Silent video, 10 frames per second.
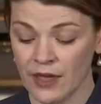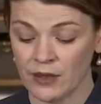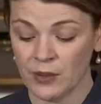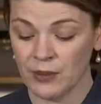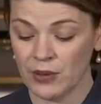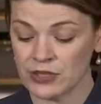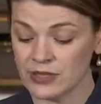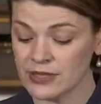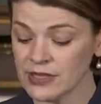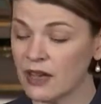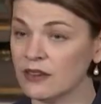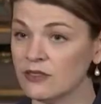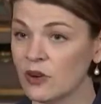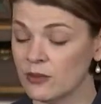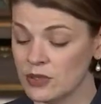The proposal does not
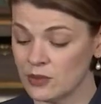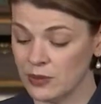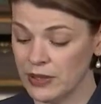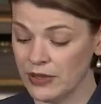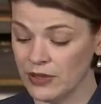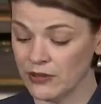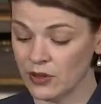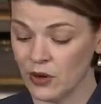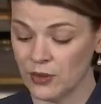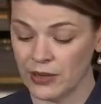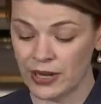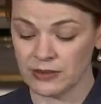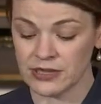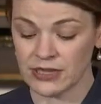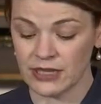conform to the repeal of the corporate
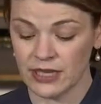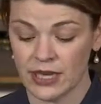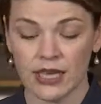AMT,